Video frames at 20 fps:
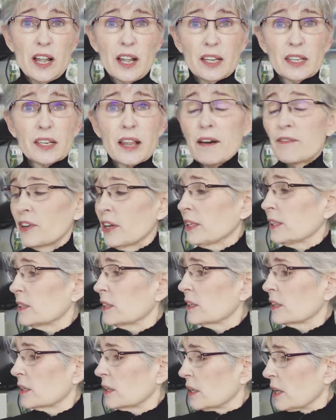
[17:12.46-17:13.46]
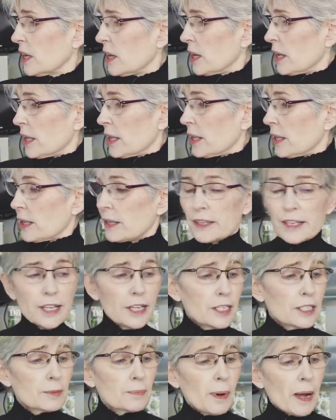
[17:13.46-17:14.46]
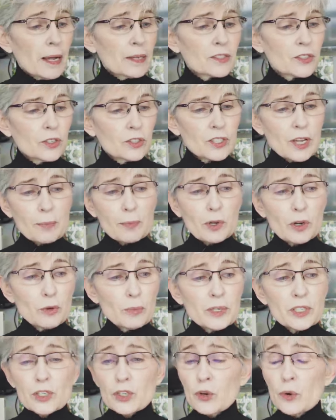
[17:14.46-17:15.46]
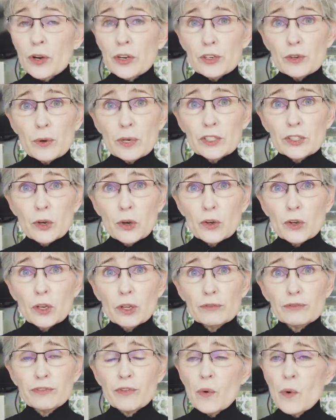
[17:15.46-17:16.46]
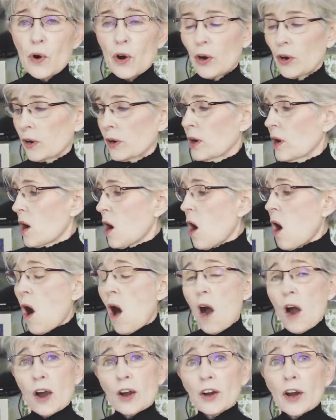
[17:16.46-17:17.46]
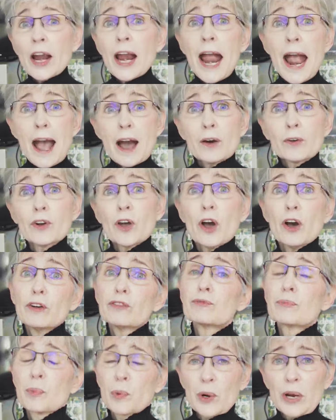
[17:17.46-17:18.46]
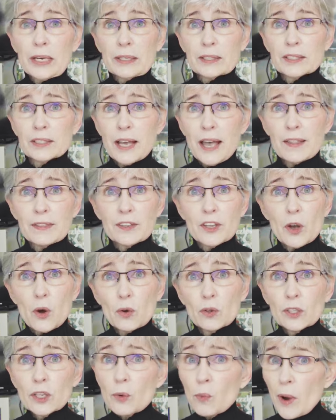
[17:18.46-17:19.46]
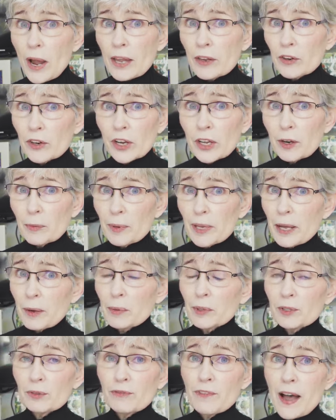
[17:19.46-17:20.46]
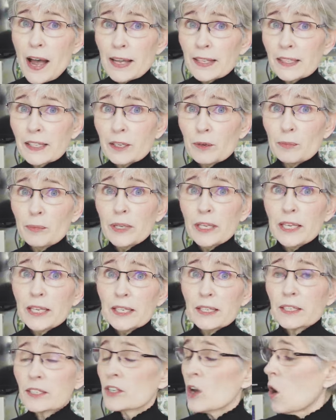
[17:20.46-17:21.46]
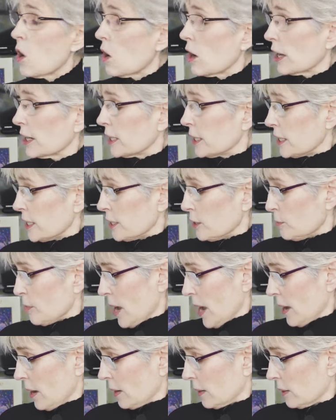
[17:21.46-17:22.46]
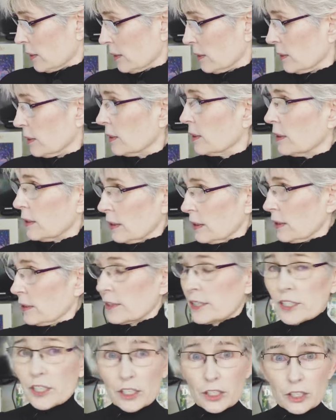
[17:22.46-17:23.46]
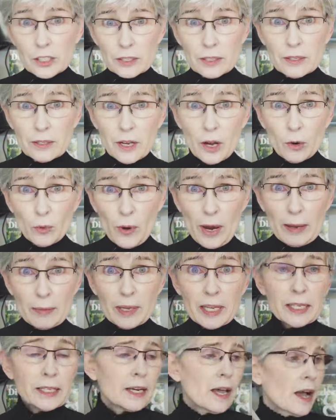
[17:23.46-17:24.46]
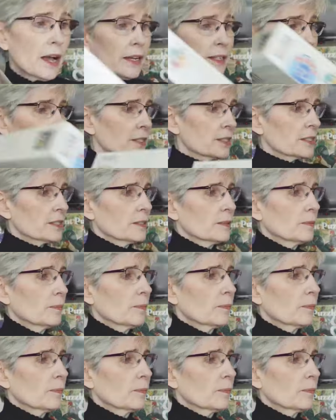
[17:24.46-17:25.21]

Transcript: Love it. These puzzles, I'm going to be showing you a total of 4, are out of print. And the only way you're going to be able to find them is on eBay. This is Arabian Nights.